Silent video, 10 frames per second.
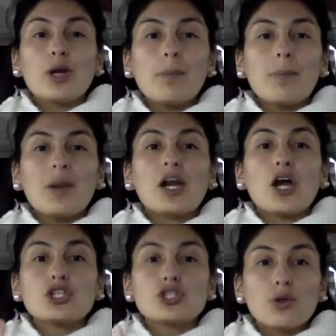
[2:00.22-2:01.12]
compare
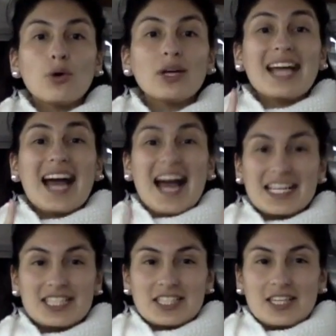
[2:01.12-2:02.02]
short
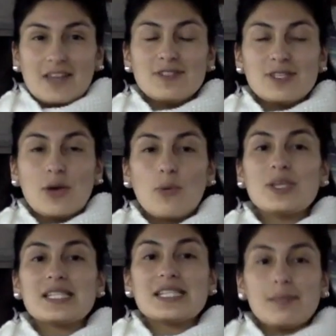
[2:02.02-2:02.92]
adjectives, we
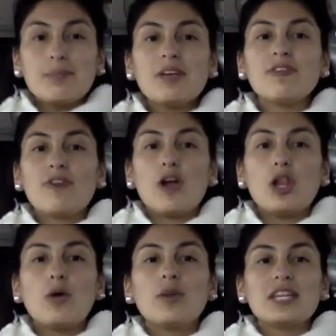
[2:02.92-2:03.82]
simply
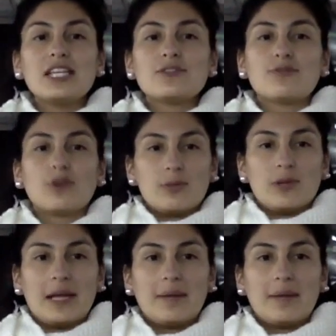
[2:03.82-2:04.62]
follow this formula.